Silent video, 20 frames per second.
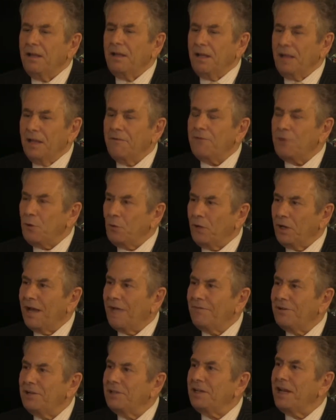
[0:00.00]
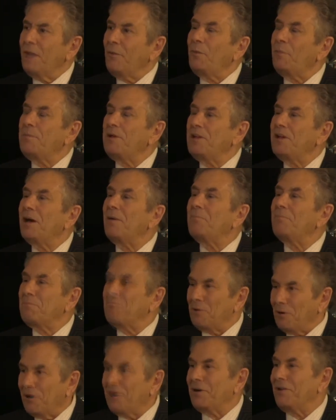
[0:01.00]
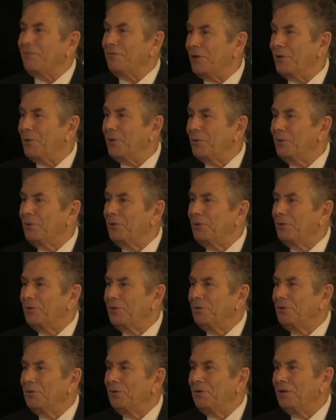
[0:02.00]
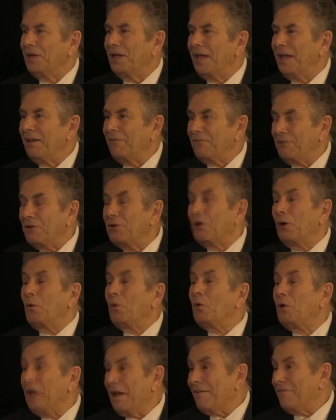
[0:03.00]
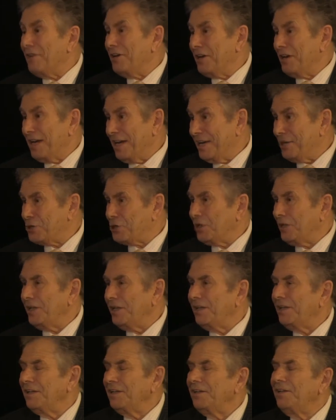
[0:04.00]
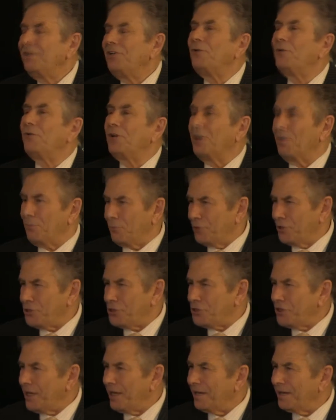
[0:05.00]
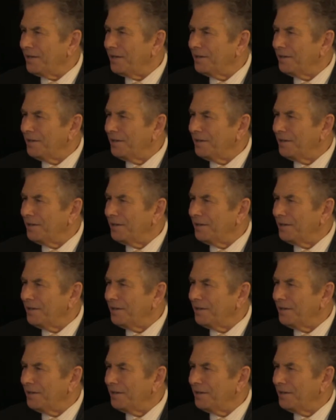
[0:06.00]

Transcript: if you love it, it will become part of you. If you don't love it initially, you can appreciate it.